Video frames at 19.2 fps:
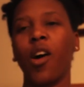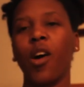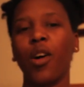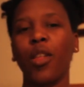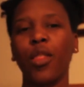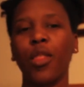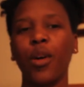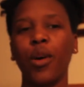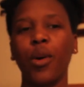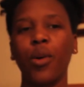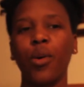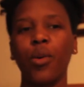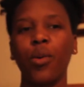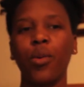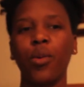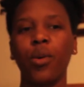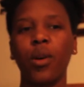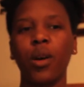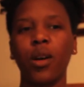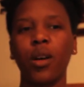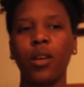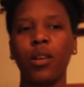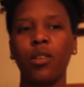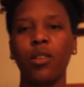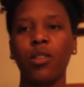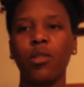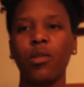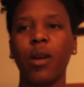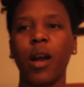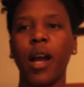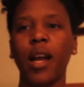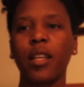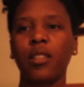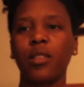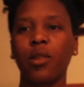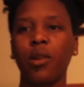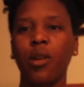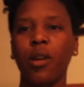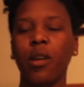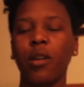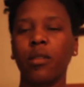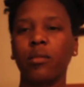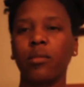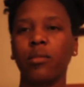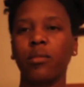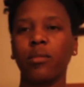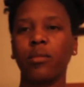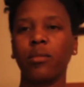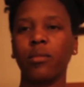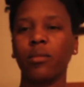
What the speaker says: Although you guys are,